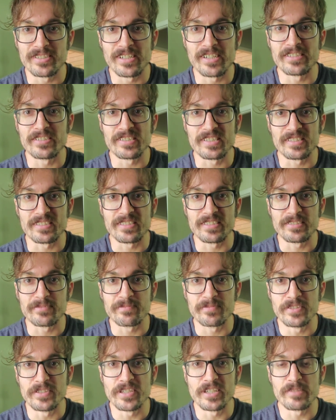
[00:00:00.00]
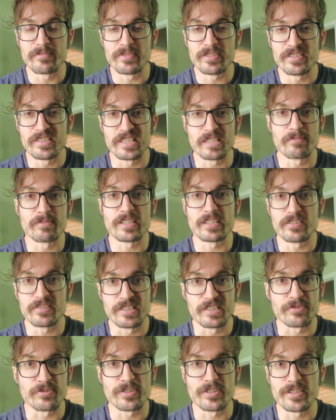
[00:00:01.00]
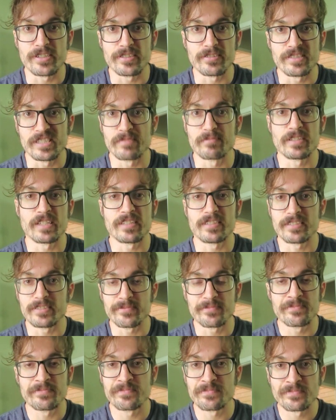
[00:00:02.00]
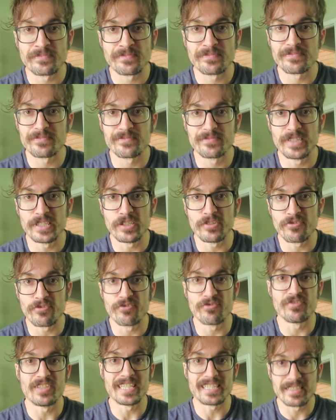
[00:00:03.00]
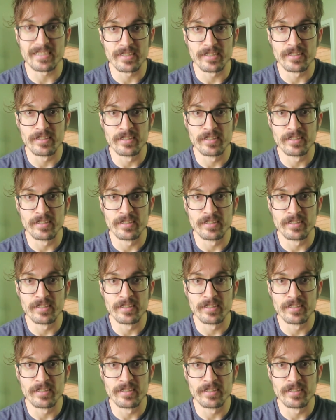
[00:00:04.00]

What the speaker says: Honestly, you got to be some kind of strong, some kind of, fit.